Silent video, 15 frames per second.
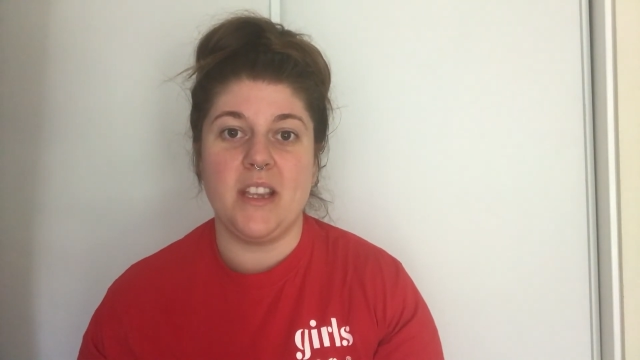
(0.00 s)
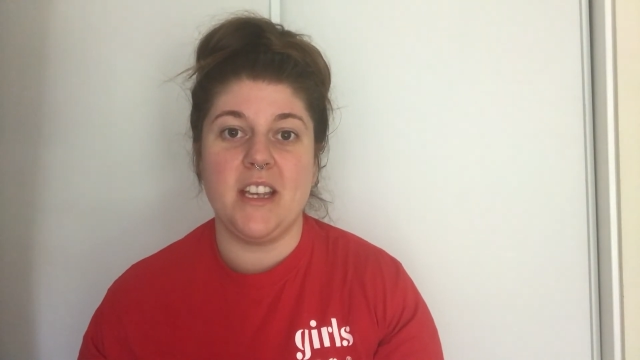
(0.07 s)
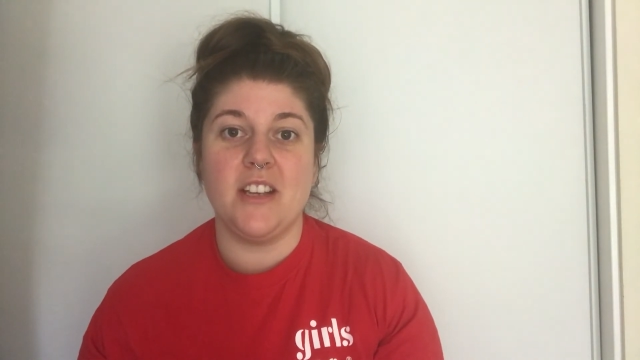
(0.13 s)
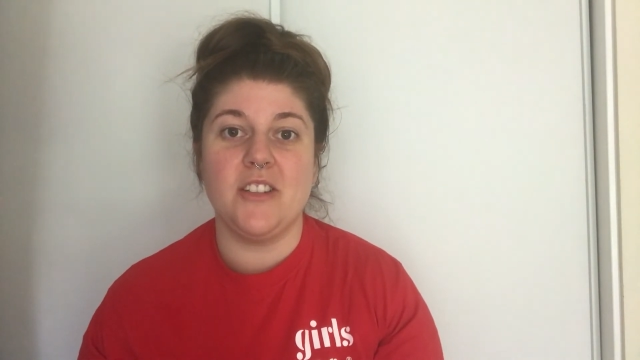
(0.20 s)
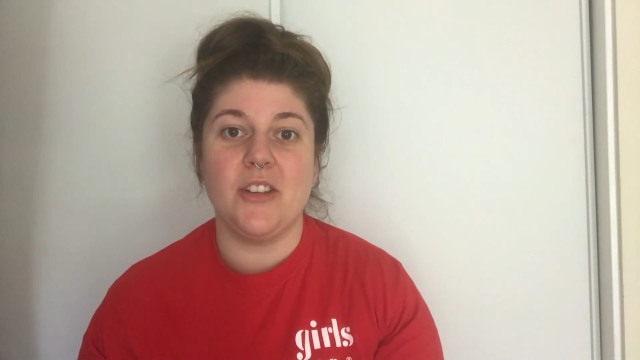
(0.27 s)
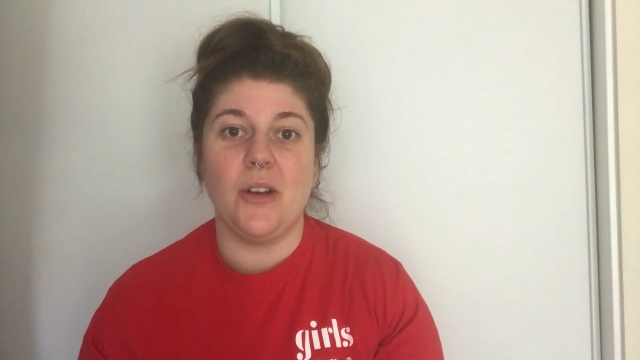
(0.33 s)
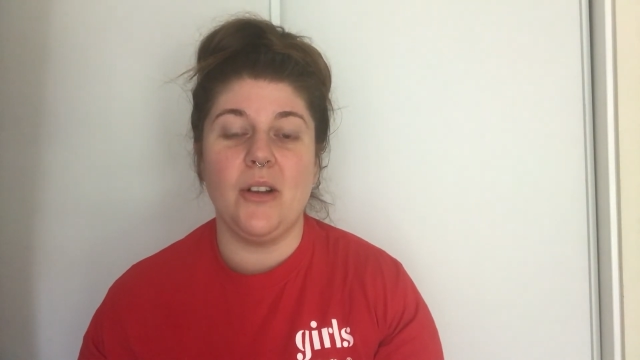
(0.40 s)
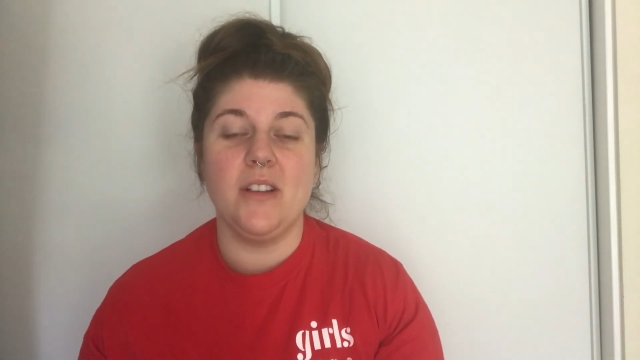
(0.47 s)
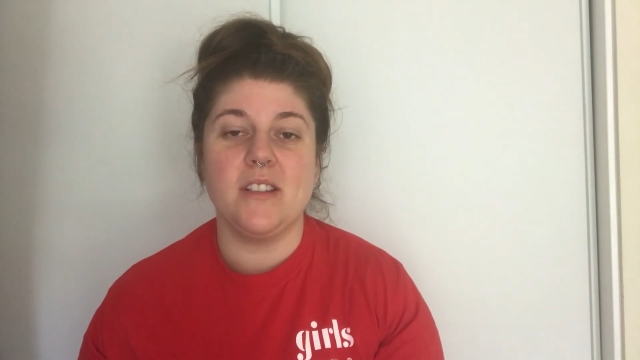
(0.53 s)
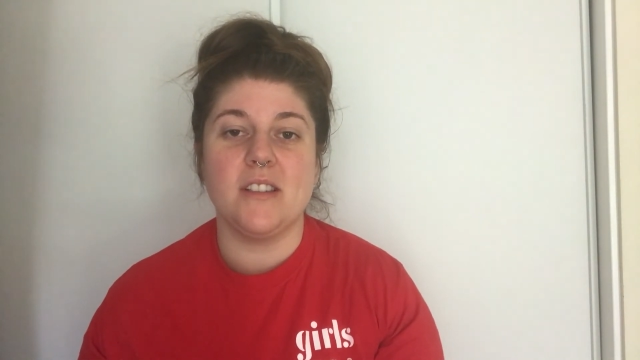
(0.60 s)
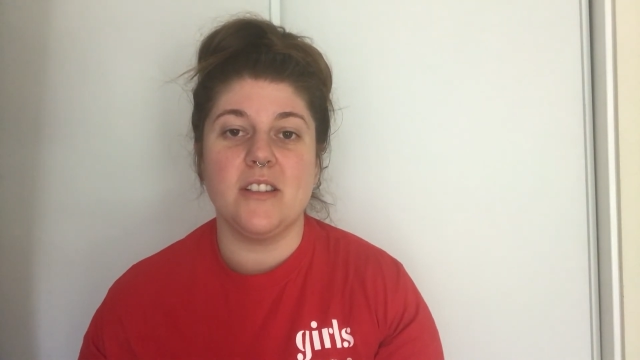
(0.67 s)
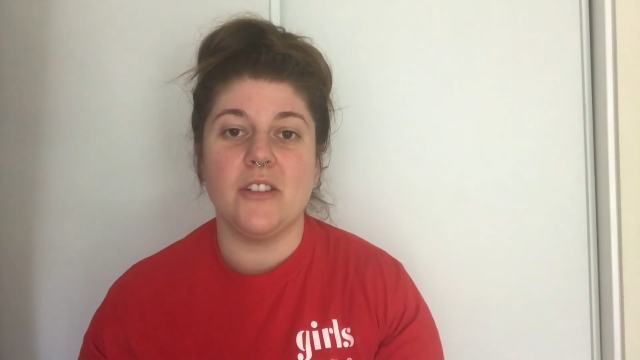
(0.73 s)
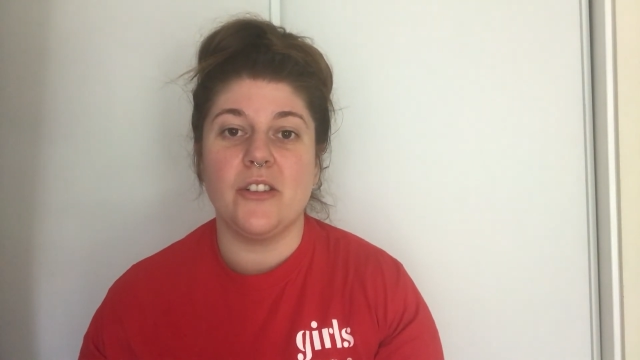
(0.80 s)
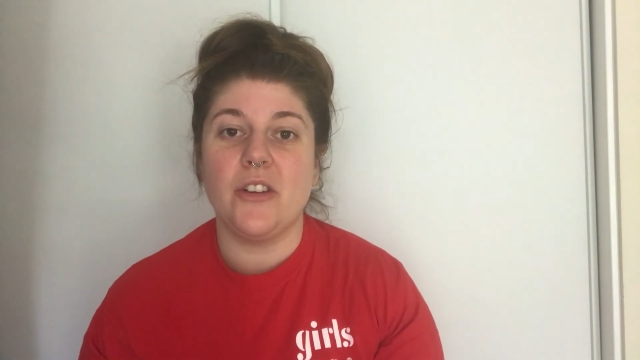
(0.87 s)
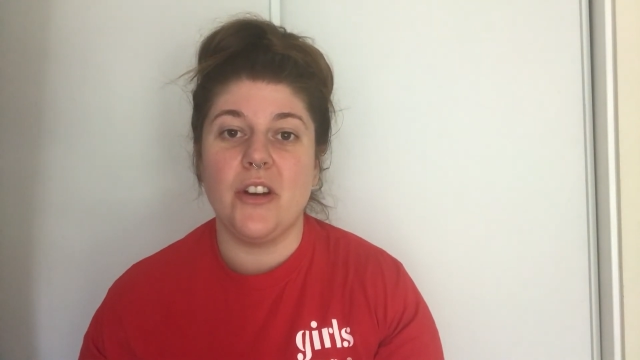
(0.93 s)
when the
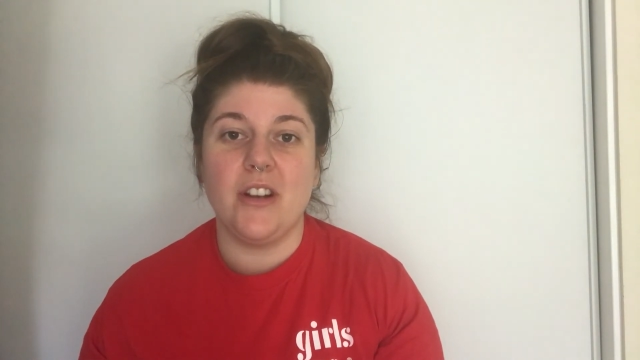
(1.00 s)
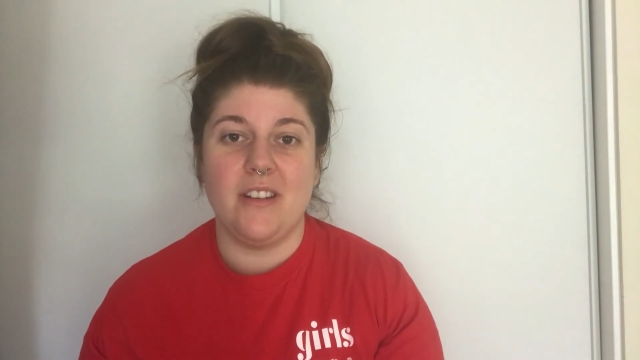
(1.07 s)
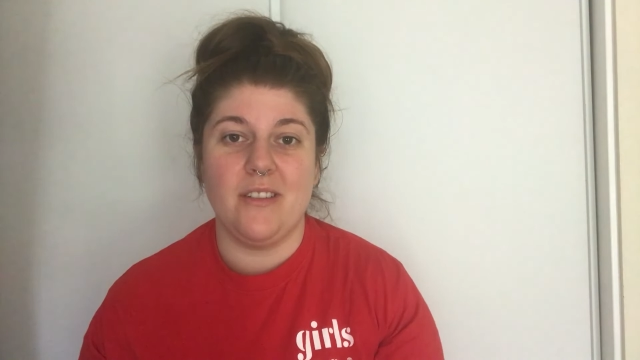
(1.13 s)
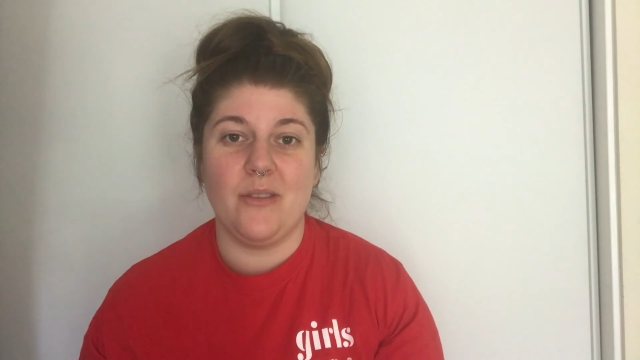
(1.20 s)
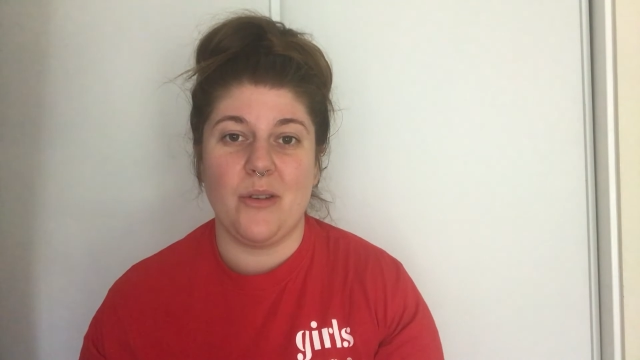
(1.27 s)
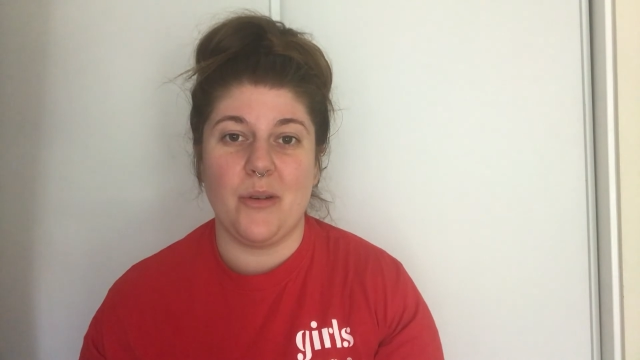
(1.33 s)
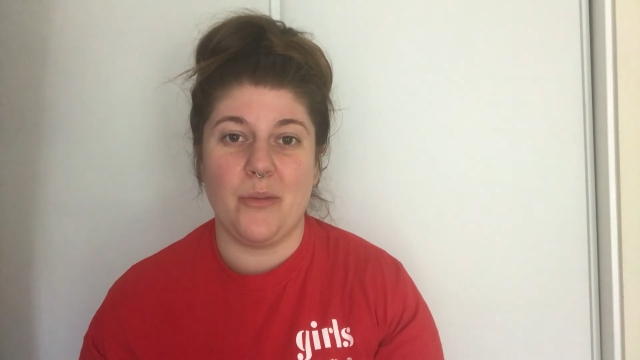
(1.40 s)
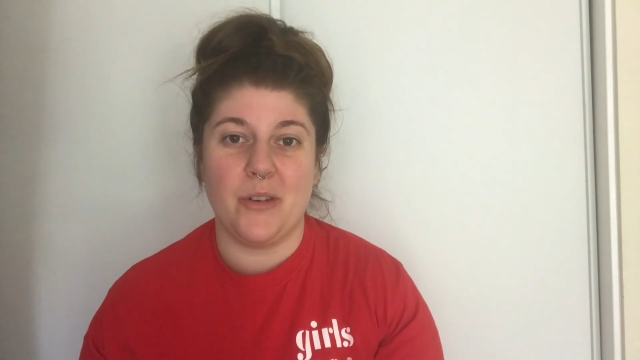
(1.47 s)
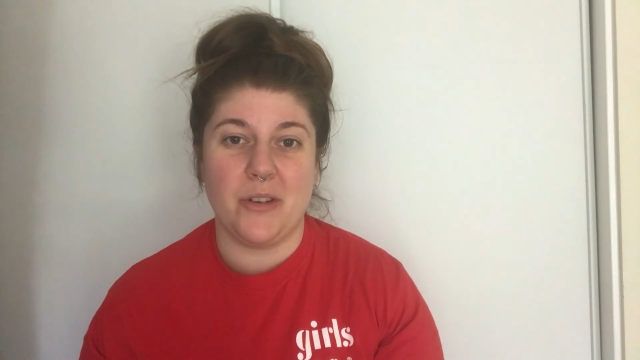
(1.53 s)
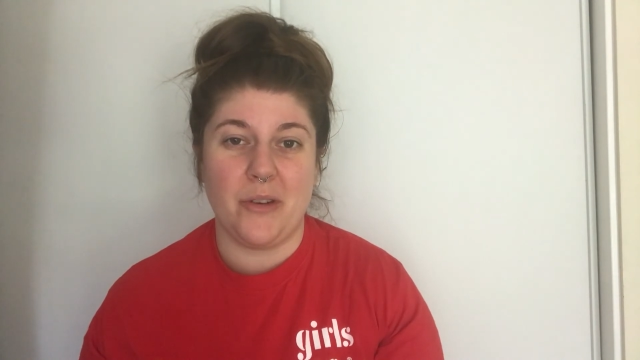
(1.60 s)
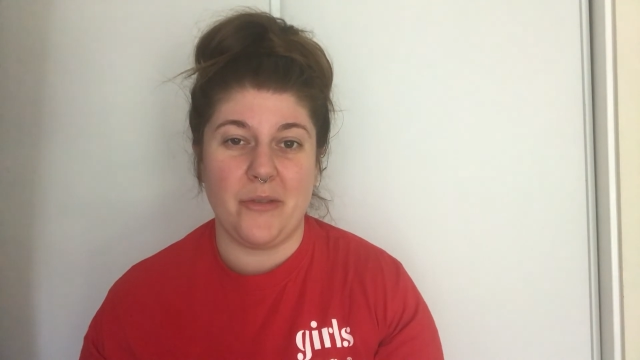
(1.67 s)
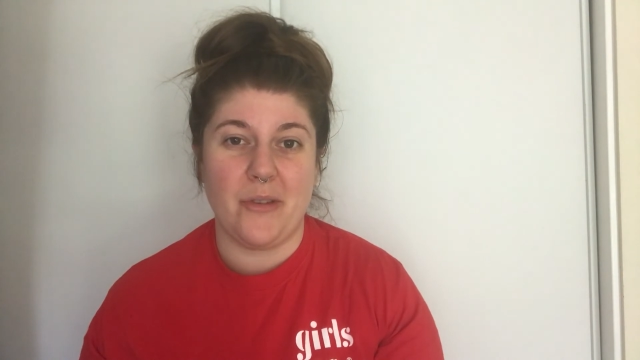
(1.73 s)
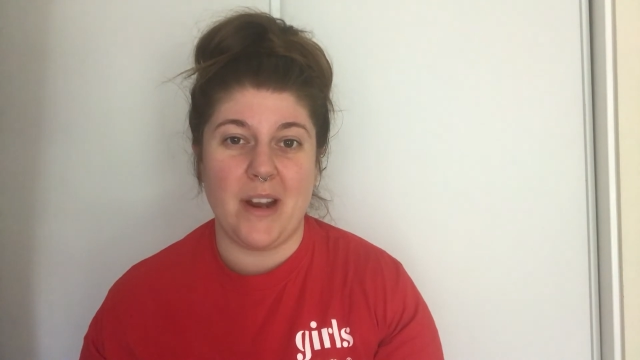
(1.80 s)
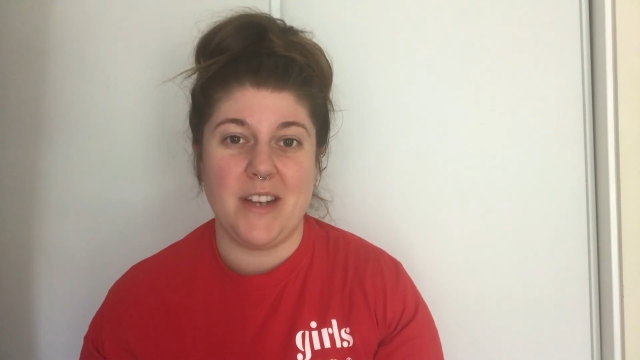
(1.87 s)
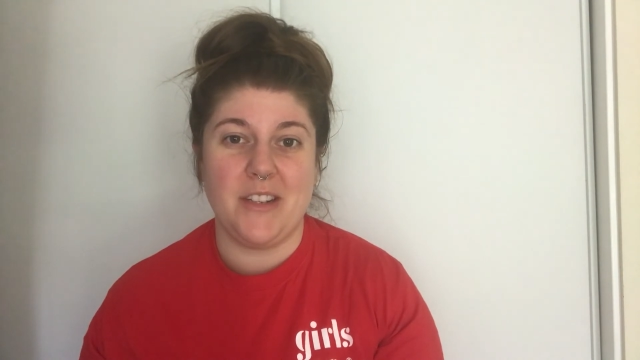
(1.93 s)
adults couldn't or
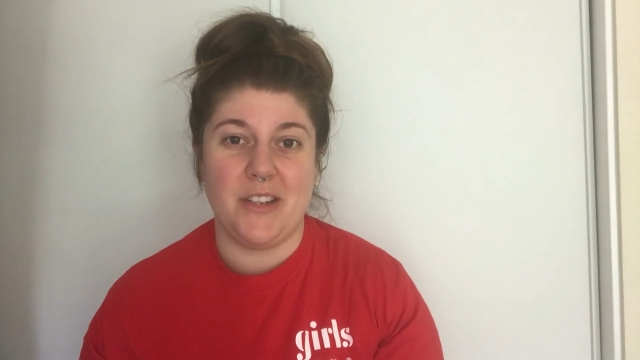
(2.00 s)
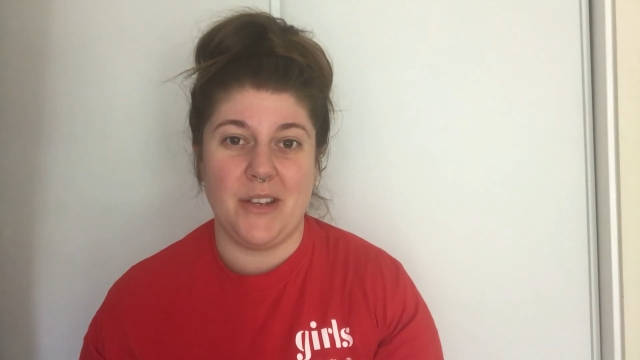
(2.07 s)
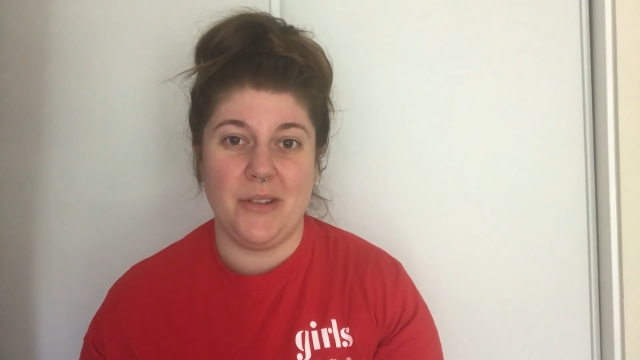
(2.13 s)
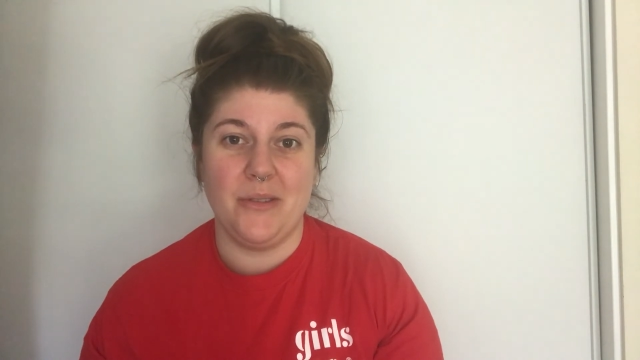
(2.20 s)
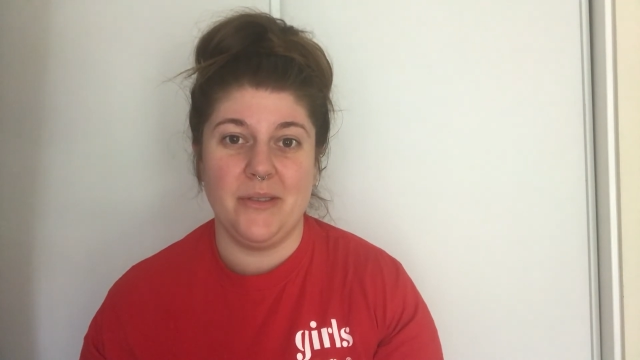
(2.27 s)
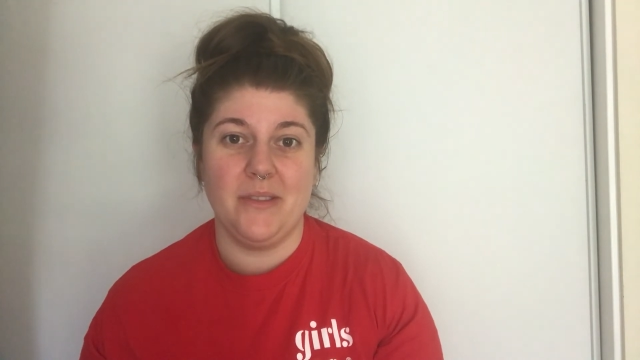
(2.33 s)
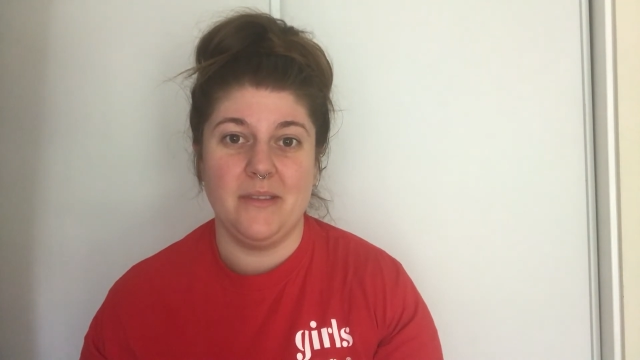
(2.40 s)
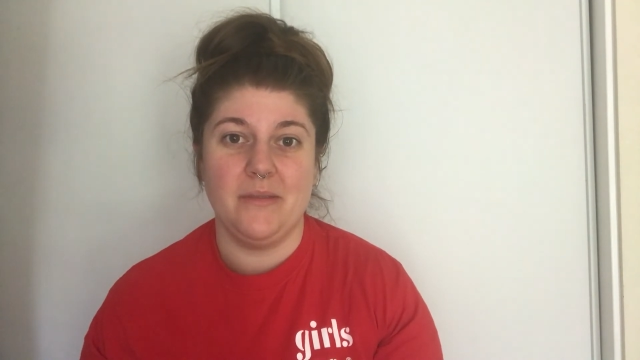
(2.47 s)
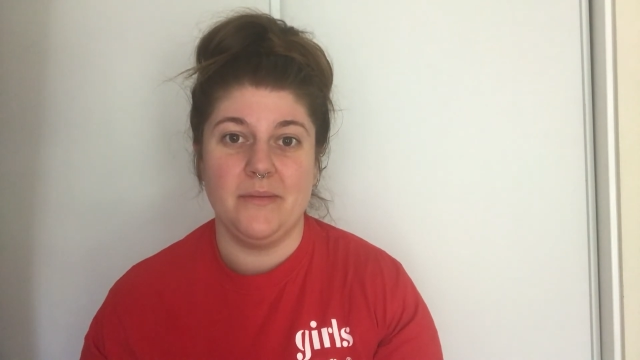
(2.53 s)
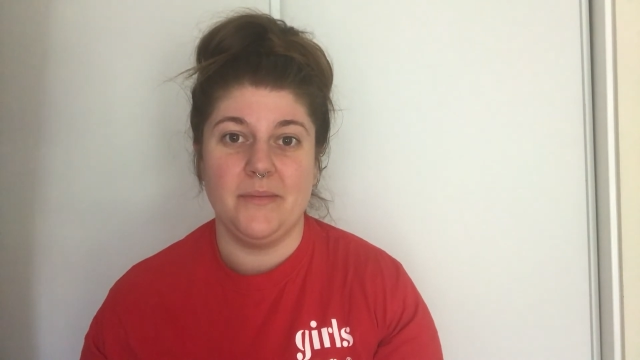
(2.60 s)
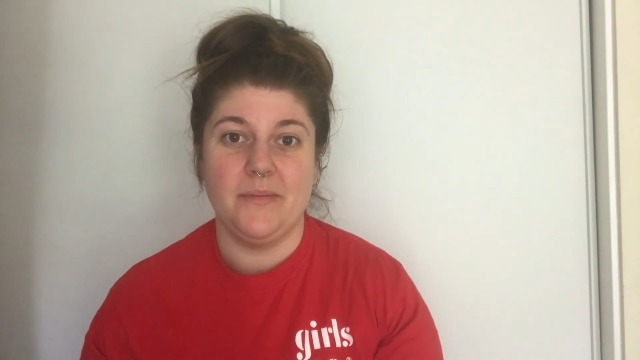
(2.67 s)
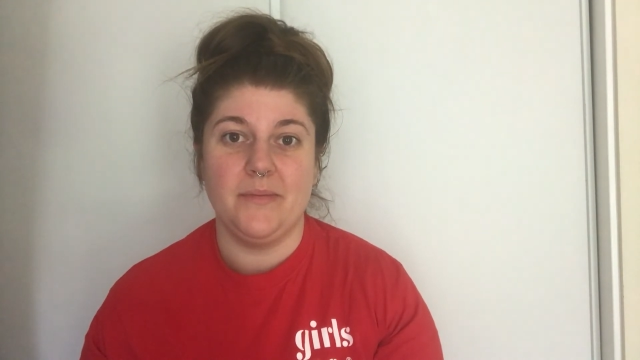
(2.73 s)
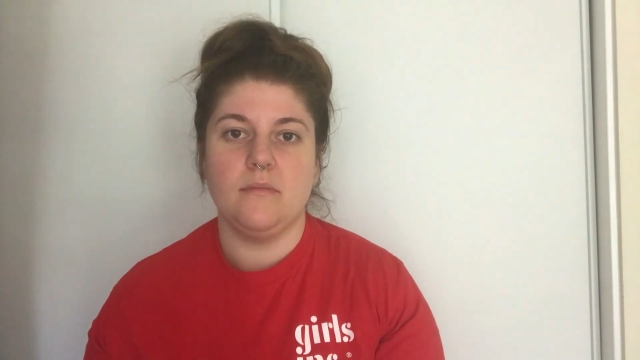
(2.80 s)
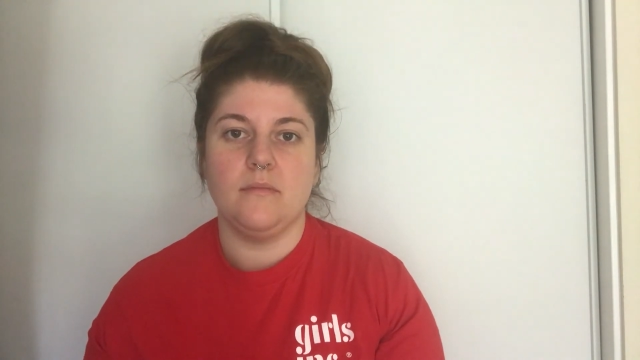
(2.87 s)
were afraid to?